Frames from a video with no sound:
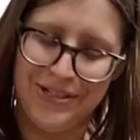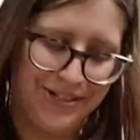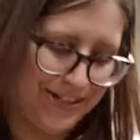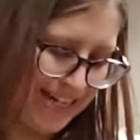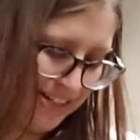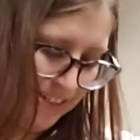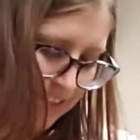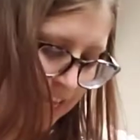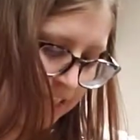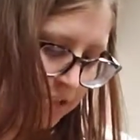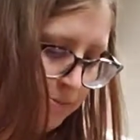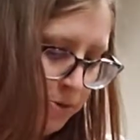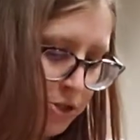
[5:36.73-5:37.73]
your needle as
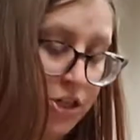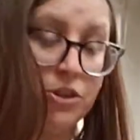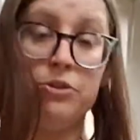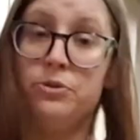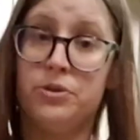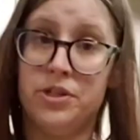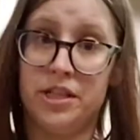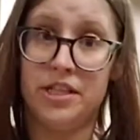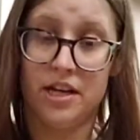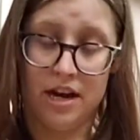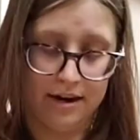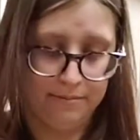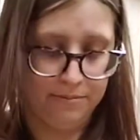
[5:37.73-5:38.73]
you push it through to the
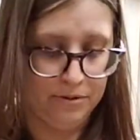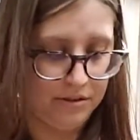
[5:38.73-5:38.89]
top.